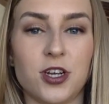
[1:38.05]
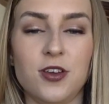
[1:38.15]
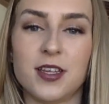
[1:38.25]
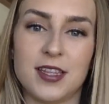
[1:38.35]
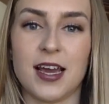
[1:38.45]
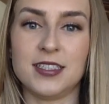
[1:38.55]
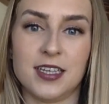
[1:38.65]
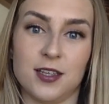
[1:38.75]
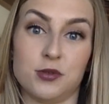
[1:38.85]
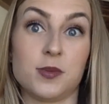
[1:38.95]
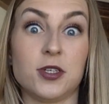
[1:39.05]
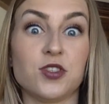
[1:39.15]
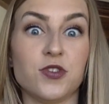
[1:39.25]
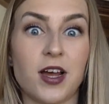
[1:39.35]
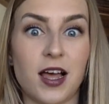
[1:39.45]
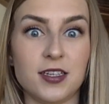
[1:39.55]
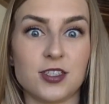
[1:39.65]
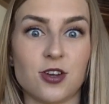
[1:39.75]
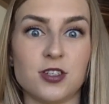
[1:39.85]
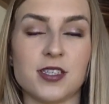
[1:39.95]
You get the idea. There was a bunch of reality
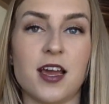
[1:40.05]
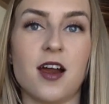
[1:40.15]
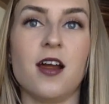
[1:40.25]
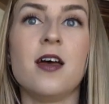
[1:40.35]
stars there.